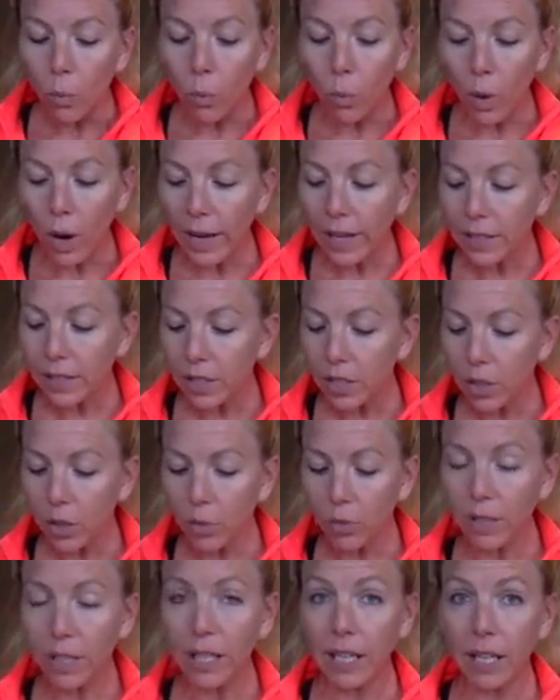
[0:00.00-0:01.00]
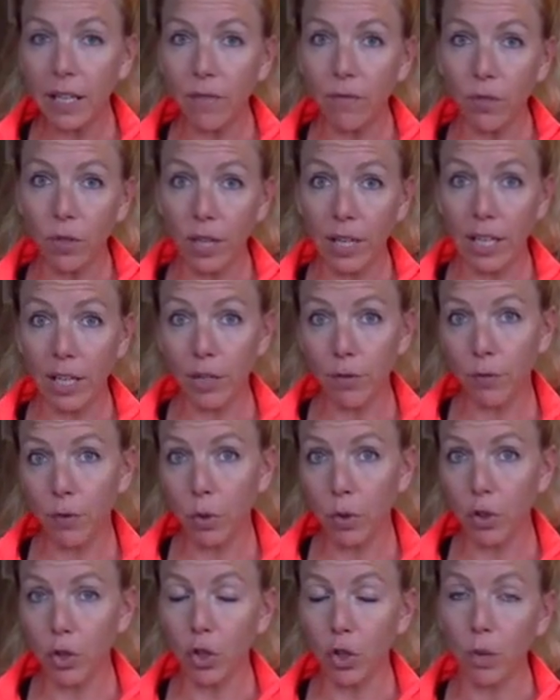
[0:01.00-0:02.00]
what you need for each
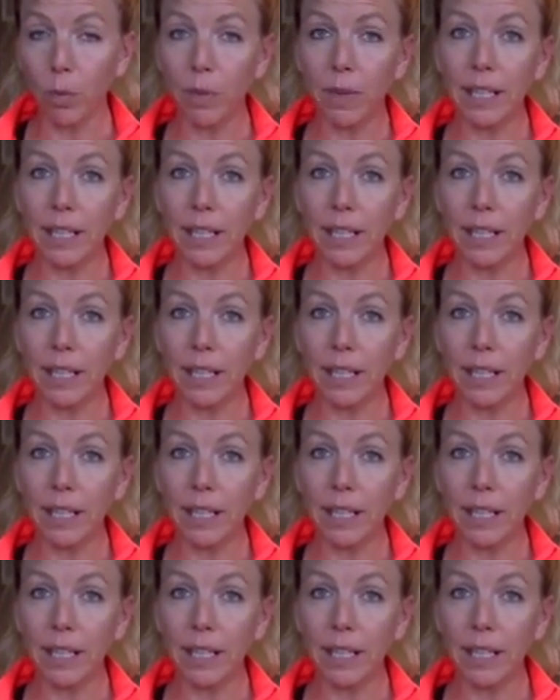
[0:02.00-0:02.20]
food group.